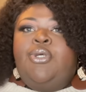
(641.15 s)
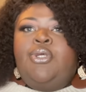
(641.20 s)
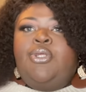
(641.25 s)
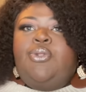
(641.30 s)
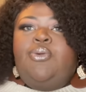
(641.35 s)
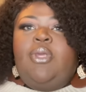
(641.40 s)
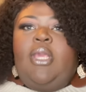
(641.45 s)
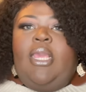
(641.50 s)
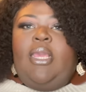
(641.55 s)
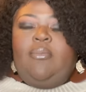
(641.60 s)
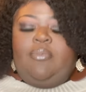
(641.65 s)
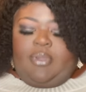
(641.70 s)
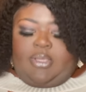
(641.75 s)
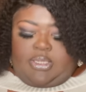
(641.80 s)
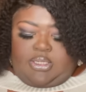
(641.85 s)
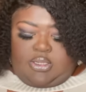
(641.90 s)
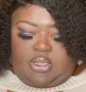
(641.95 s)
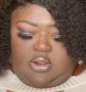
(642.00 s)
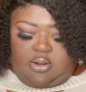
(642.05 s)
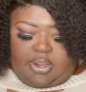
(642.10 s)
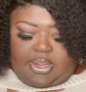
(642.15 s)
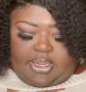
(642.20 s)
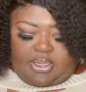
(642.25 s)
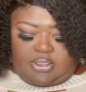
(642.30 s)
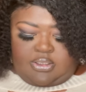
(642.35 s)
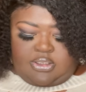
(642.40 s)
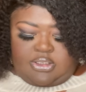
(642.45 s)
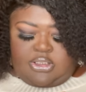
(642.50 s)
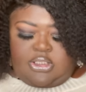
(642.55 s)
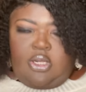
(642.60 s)
You can't beat it. Okay,
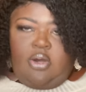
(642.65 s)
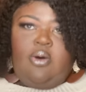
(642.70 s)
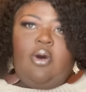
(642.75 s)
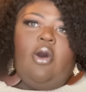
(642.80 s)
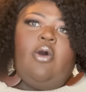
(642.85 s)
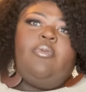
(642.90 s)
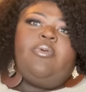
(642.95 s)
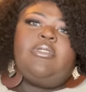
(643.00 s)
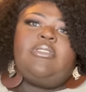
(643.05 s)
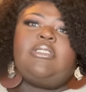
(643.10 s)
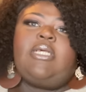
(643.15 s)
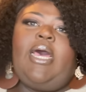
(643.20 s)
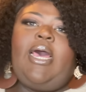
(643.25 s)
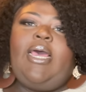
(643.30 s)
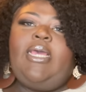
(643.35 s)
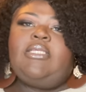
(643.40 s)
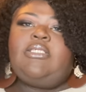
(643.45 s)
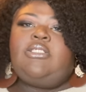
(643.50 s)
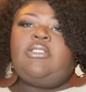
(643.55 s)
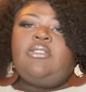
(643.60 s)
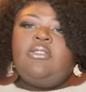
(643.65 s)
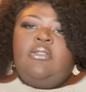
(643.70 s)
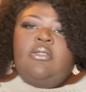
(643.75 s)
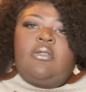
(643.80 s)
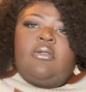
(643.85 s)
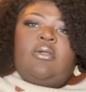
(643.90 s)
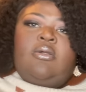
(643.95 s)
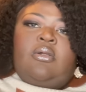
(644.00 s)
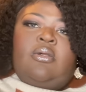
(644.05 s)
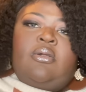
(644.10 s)
so oversized
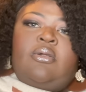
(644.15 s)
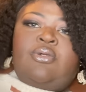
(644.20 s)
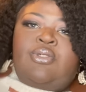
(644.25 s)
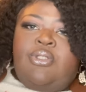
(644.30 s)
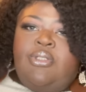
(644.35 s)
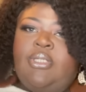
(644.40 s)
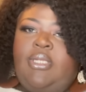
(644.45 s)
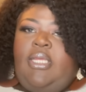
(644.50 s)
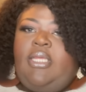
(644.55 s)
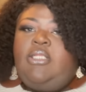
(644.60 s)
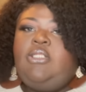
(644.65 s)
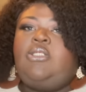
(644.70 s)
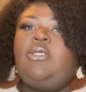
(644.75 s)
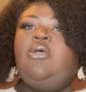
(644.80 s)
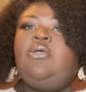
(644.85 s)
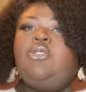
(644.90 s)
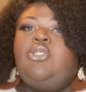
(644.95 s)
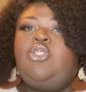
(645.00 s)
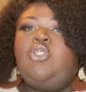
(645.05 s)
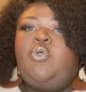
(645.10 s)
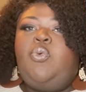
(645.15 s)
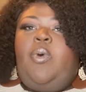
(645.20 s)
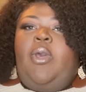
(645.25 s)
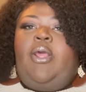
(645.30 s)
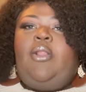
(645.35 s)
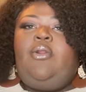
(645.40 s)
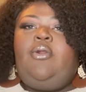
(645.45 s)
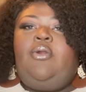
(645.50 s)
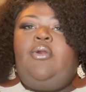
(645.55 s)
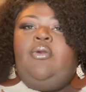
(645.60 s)
knit
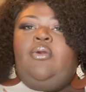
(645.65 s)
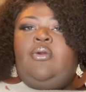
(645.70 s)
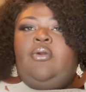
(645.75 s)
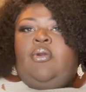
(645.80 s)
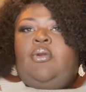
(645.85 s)
sweater.